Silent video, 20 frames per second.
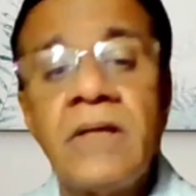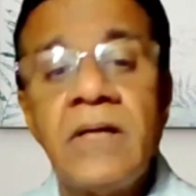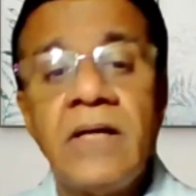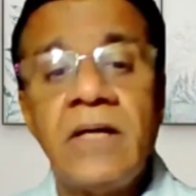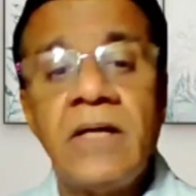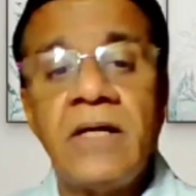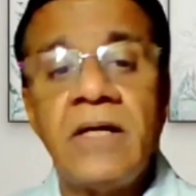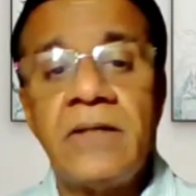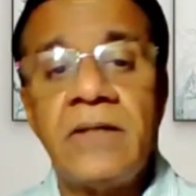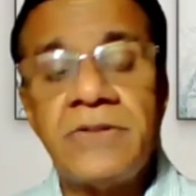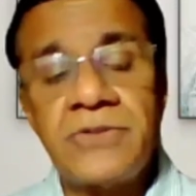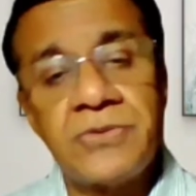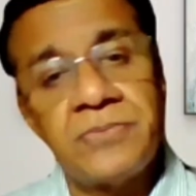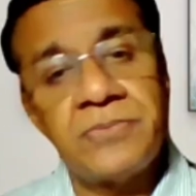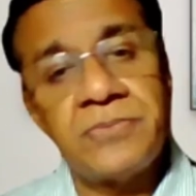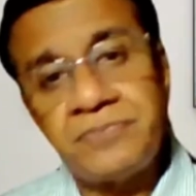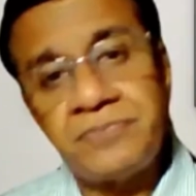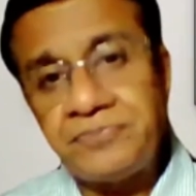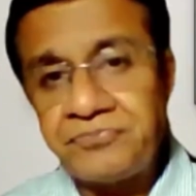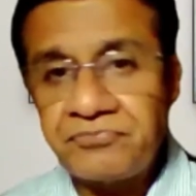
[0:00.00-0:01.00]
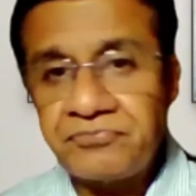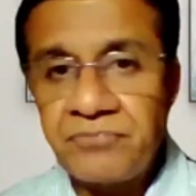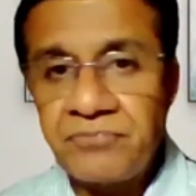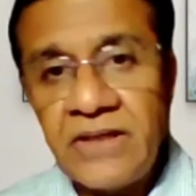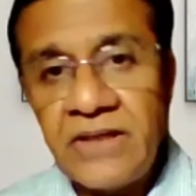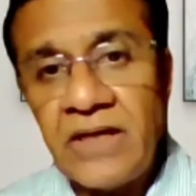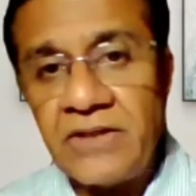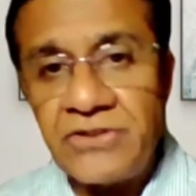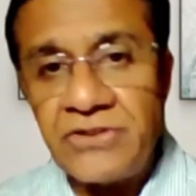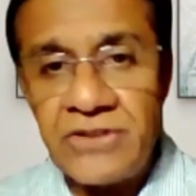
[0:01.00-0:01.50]
Right? So
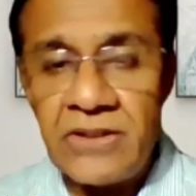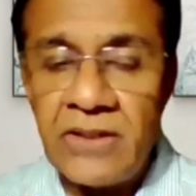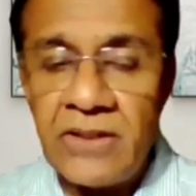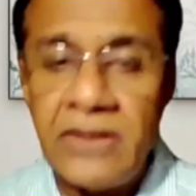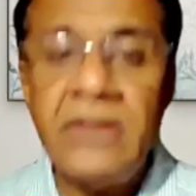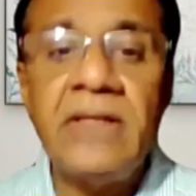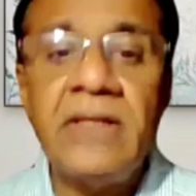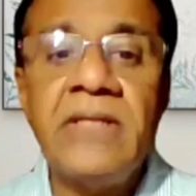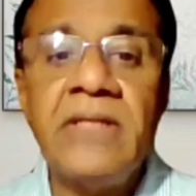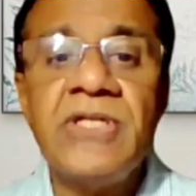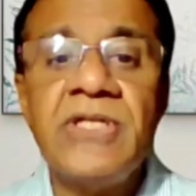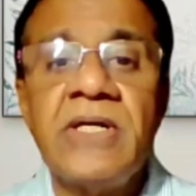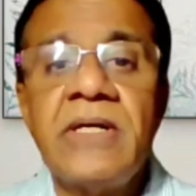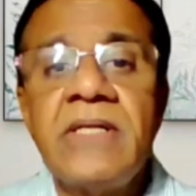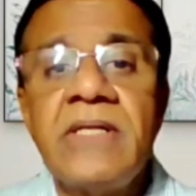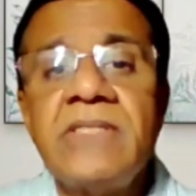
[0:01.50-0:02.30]
yeah, I think HR